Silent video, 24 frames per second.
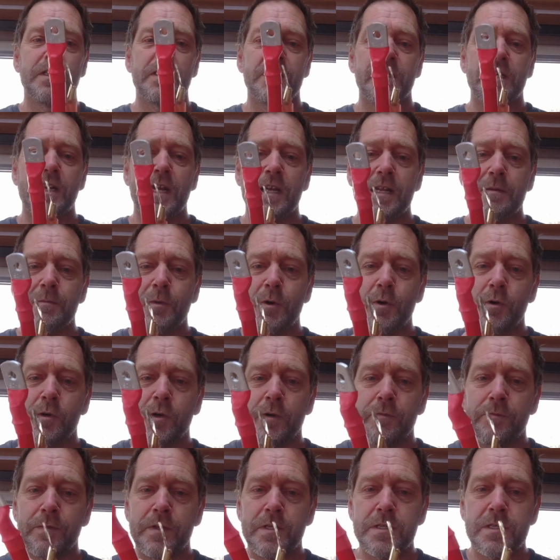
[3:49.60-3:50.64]
needed any more
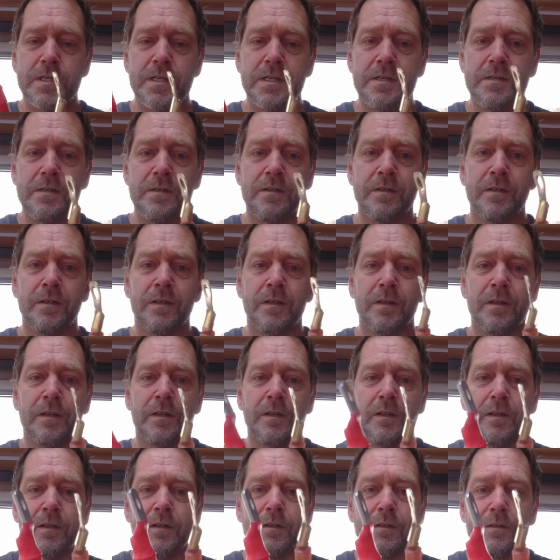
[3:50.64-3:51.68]
convincing,
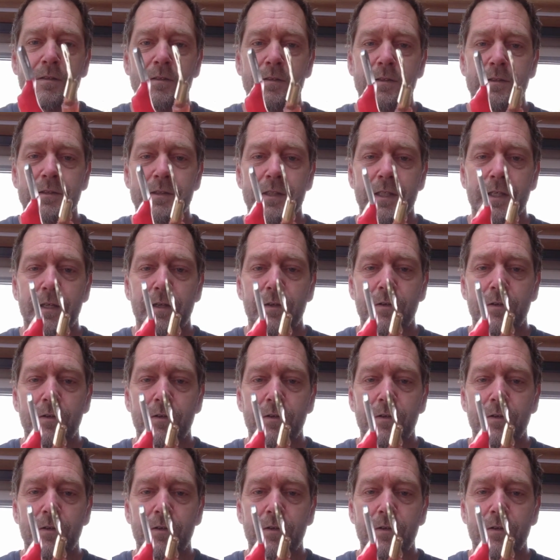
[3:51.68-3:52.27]
take